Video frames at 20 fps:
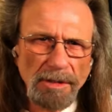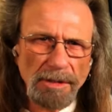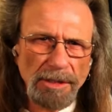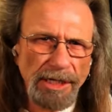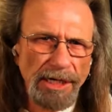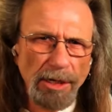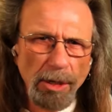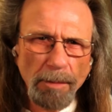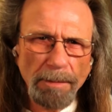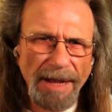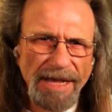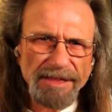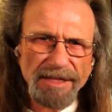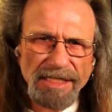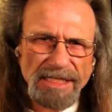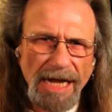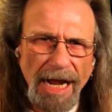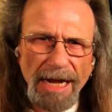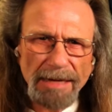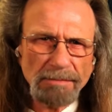You know, by the
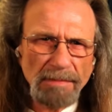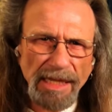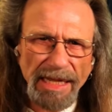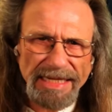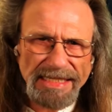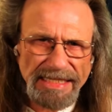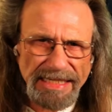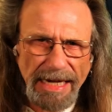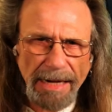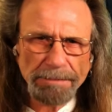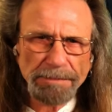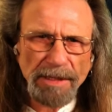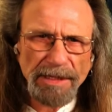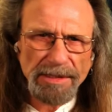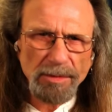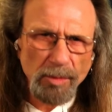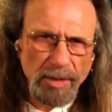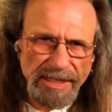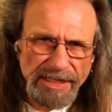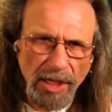time Led
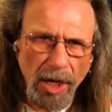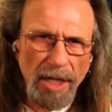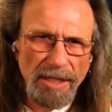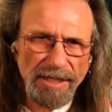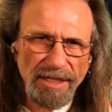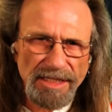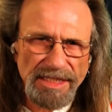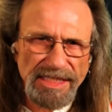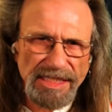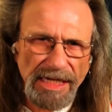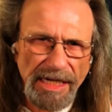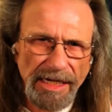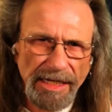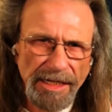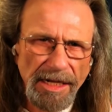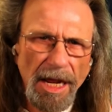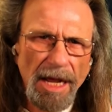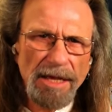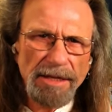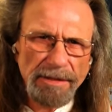Zeppelin was on the scene,
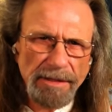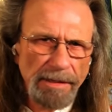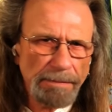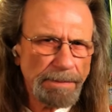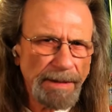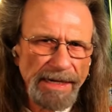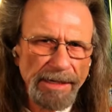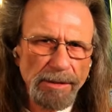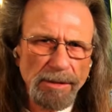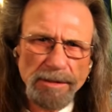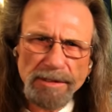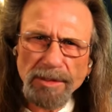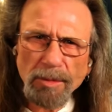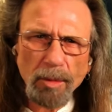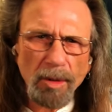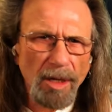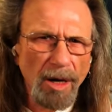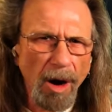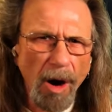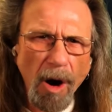the Beatles
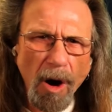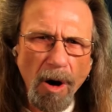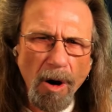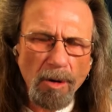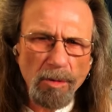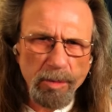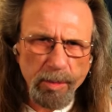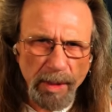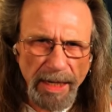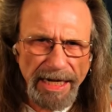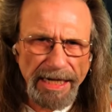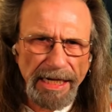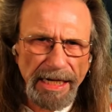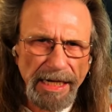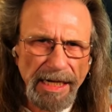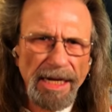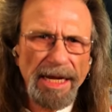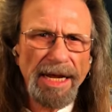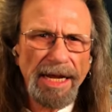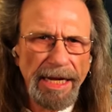were already
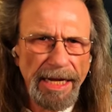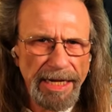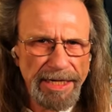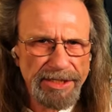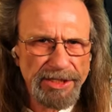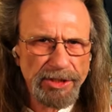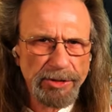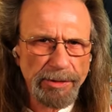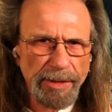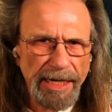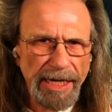history.